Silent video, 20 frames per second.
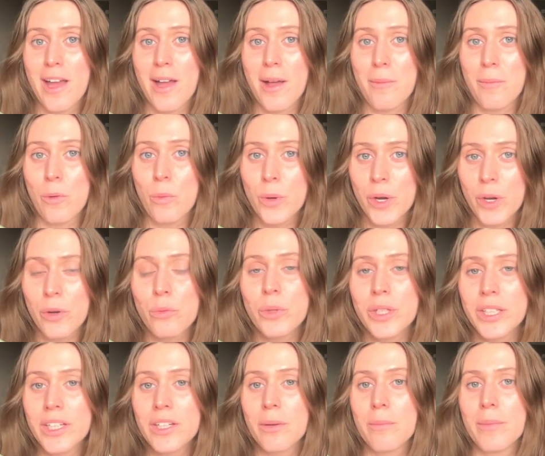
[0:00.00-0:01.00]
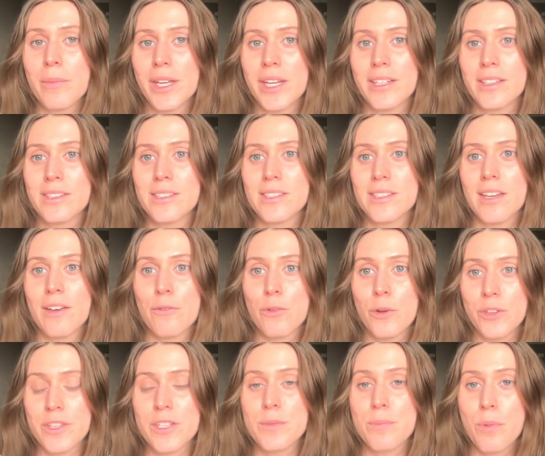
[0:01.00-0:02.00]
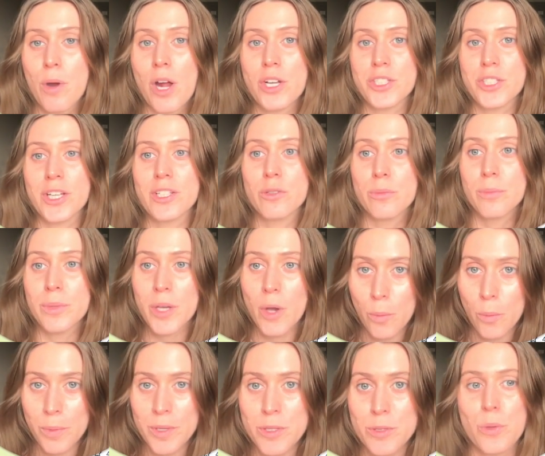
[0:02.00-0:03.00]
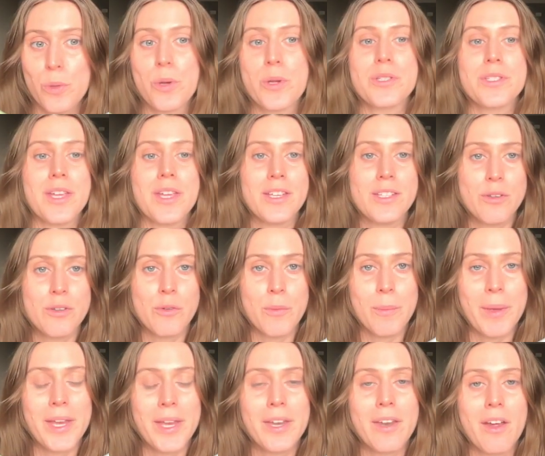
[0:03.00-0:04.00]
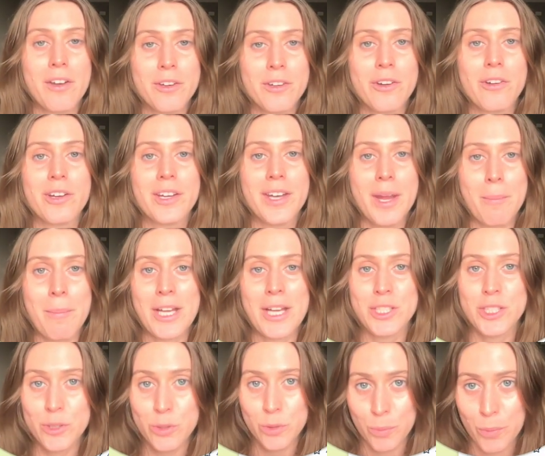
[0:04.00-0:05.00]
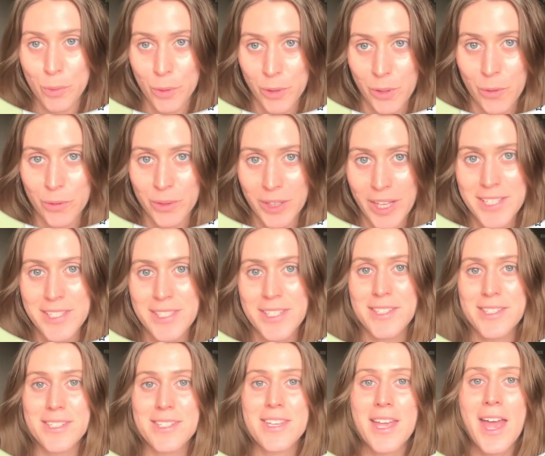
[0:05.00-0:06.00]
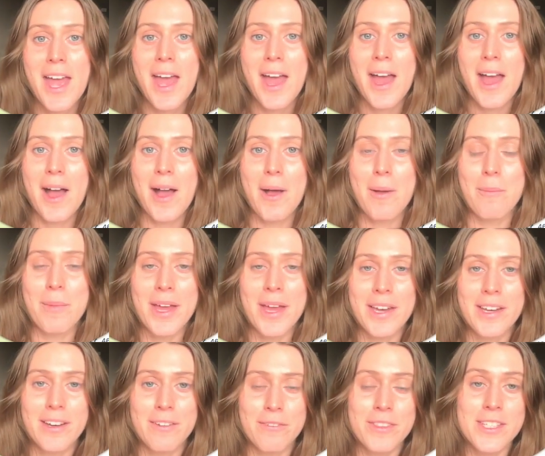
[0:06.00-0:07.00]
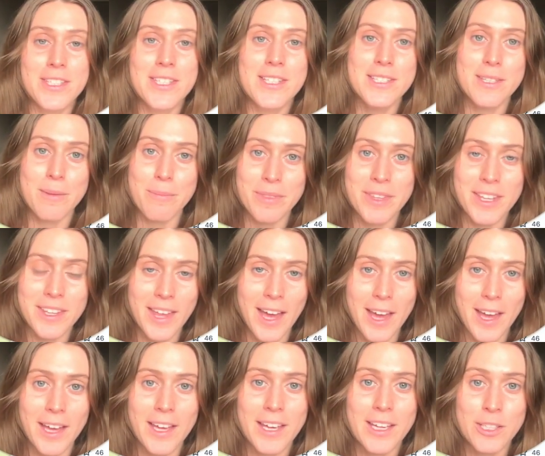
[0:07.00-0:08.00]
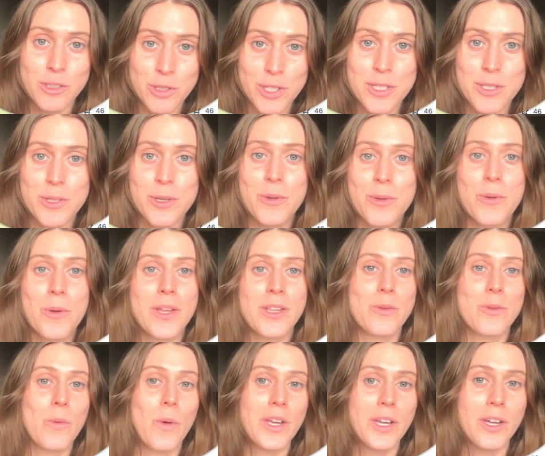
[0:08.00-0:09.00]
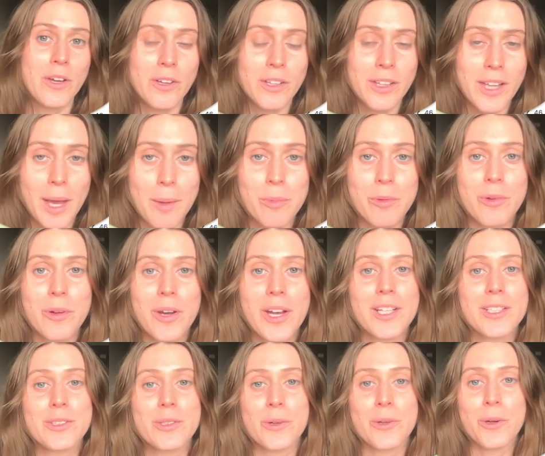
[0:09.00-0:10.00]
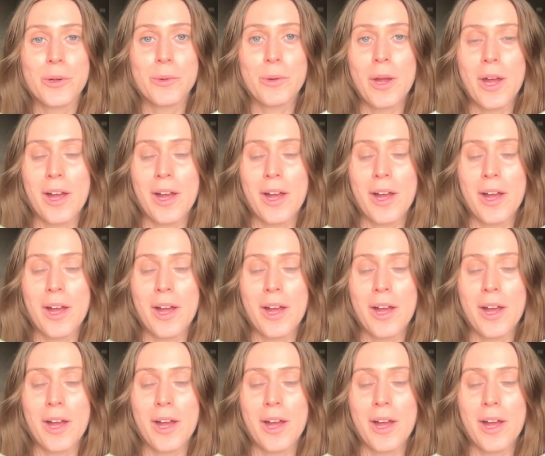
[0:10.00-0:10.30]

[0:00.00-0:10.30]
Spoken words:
We're really committed for this project to be open source and to remain under an Apache 2.0 license. And if this is something that interests you and you want to collaborate or